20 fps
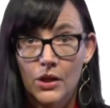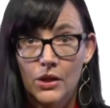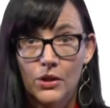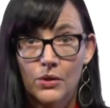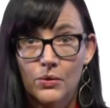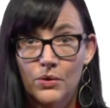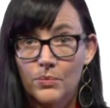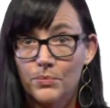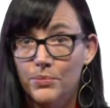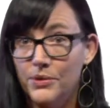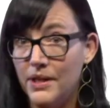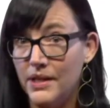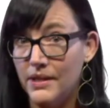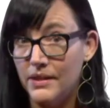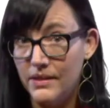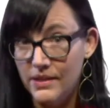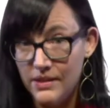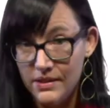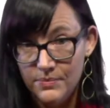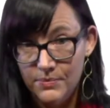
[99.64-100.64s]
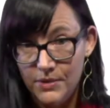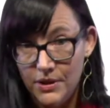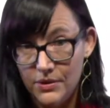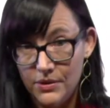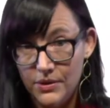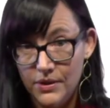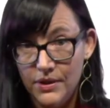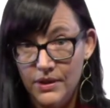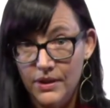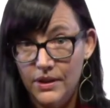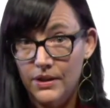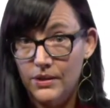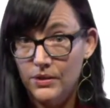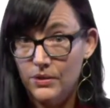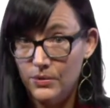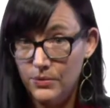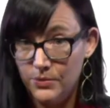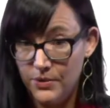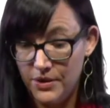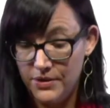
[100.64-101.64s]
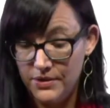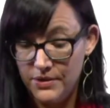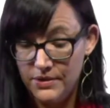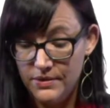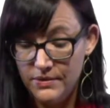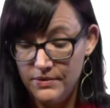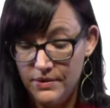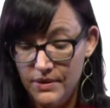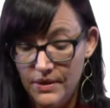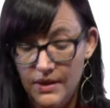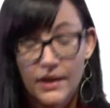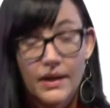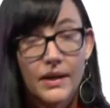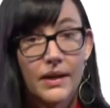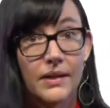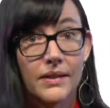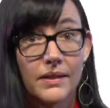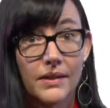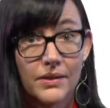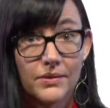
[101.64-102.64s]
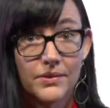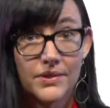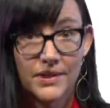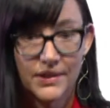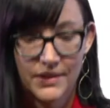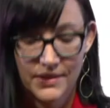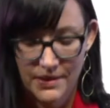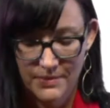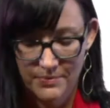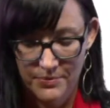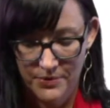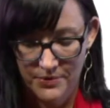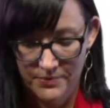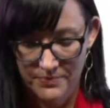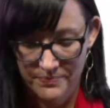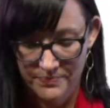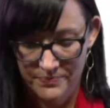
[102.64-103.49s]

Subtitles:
You can play this meter in courante, and here's an example.